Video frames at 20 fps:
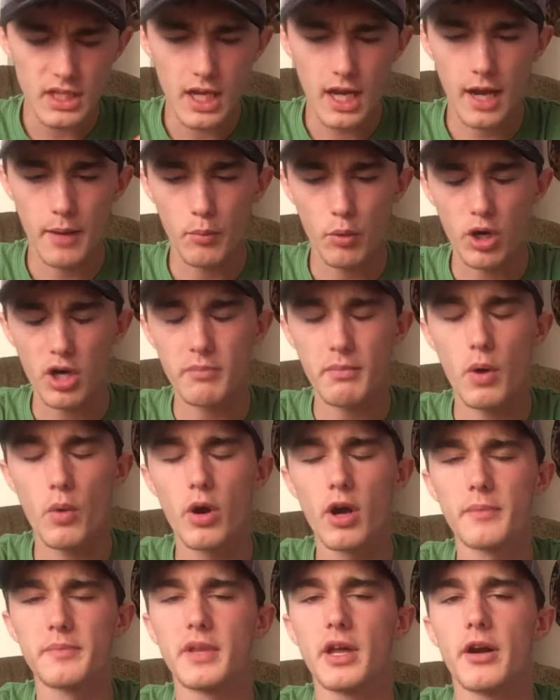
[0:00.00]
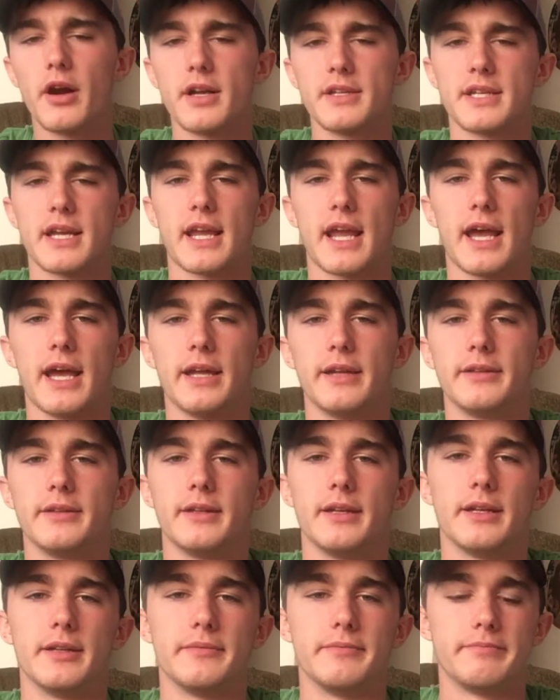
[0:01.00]
I'm working my way up there as I can,
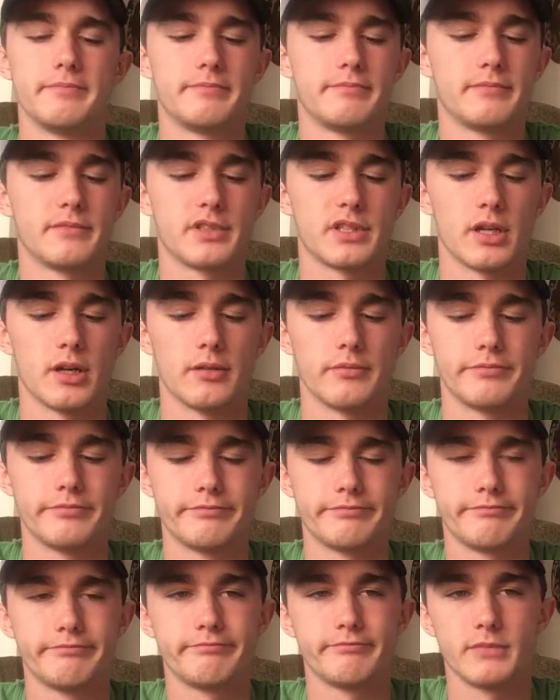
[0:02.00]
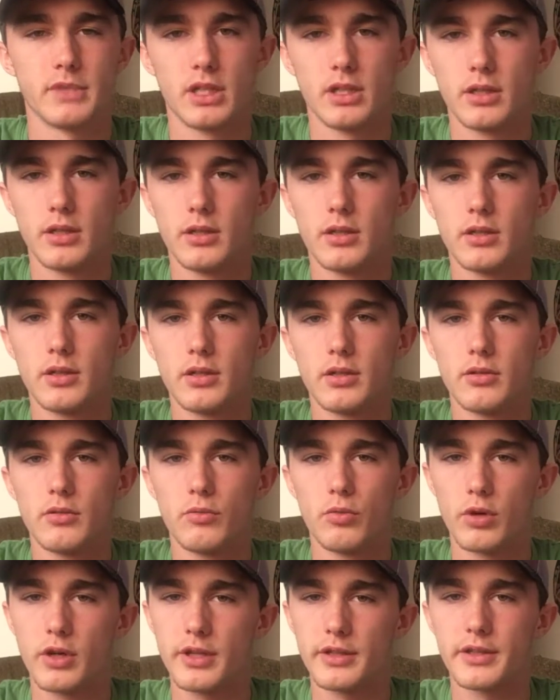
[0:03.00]
and so
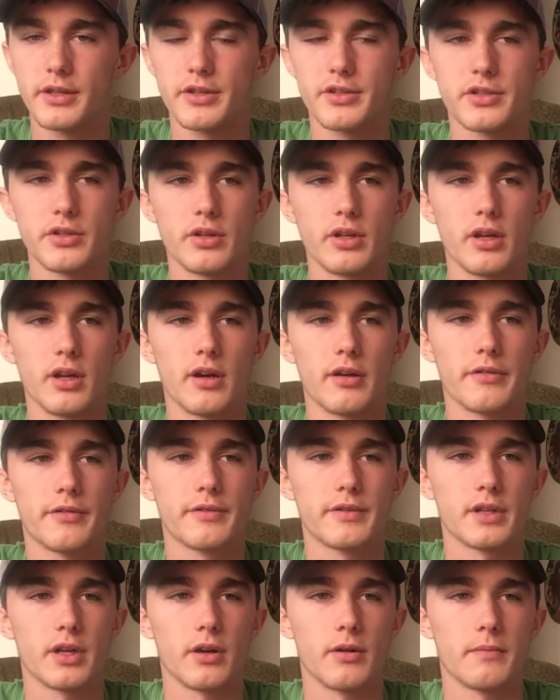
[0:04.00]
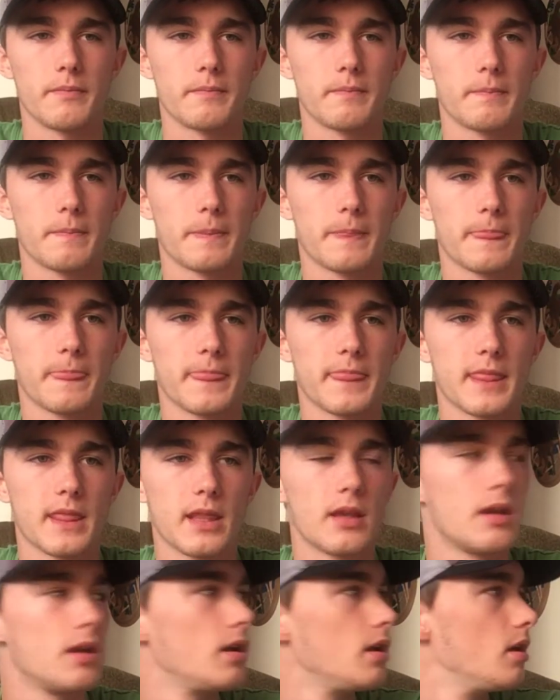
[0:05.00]
we'll get there soon enough. So,
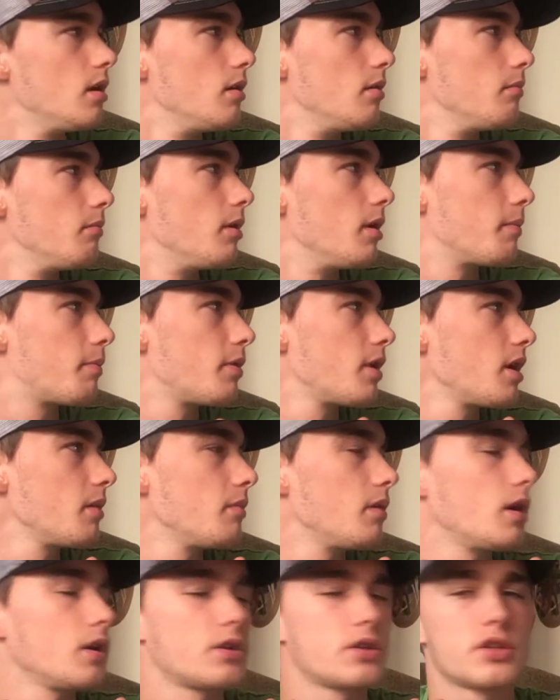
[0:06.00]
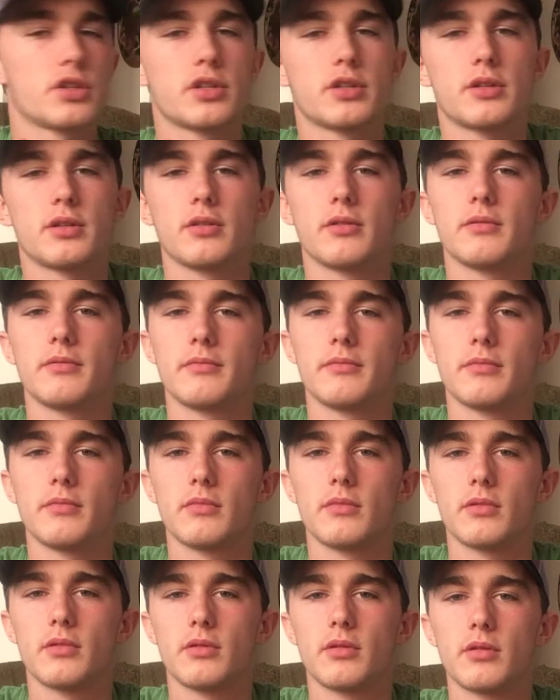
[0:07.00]
but pretty much
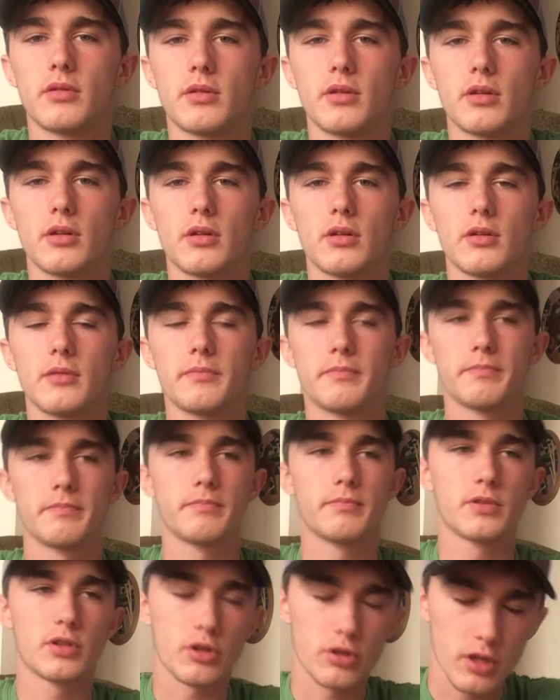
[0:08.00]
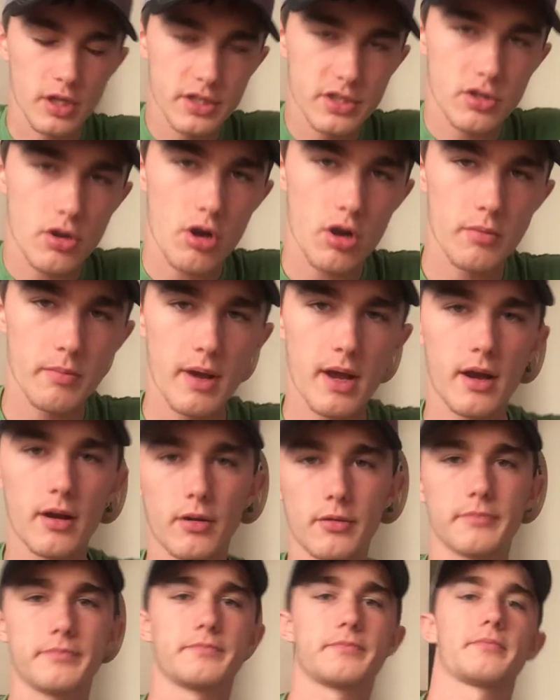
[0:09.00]
so let's talk
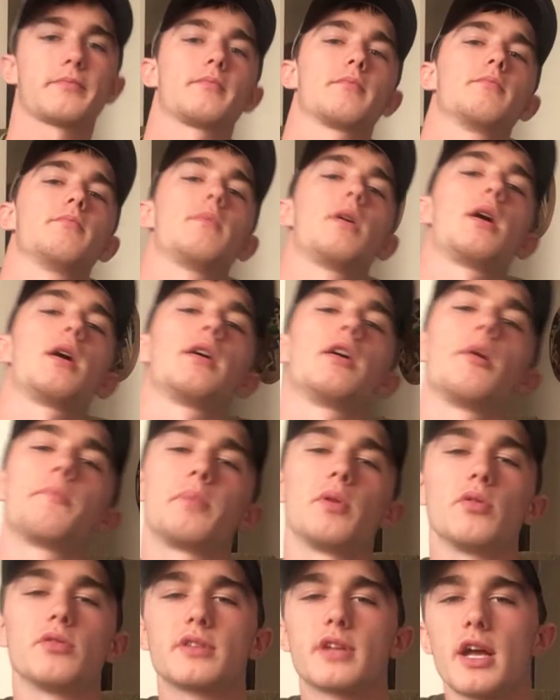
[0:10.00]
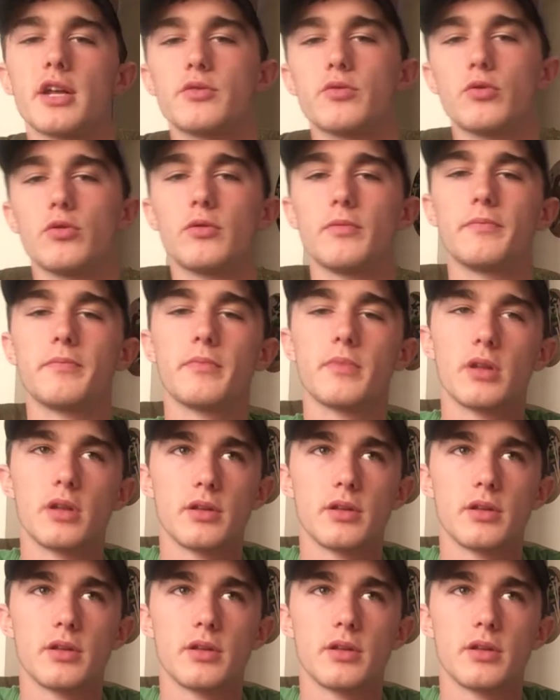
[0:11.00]
about my upload schedule.